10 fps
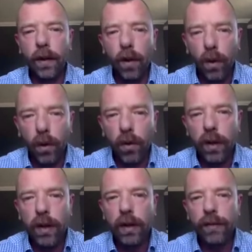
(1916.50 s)
all
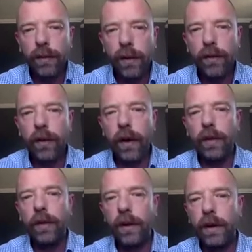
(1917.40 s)
the different
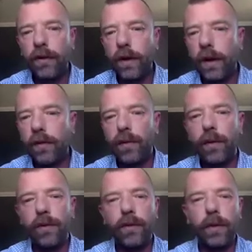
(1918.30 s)
deletion and
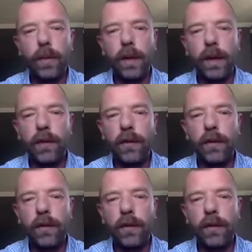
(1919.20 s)
inversions, duplication